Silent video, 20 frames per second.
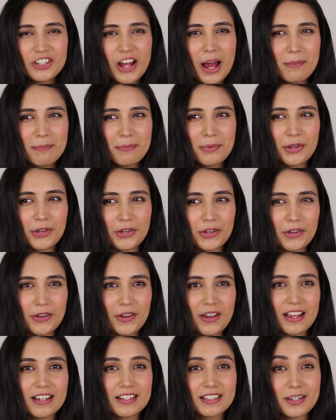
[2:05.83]
shampoo
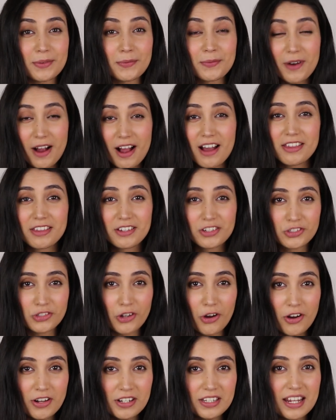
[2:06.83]
is worth a
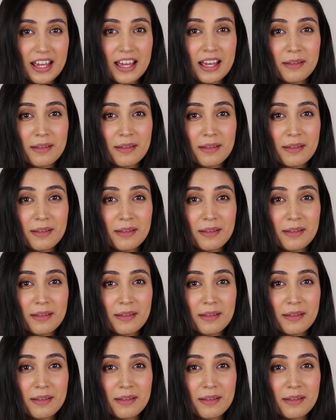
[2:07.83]
shot.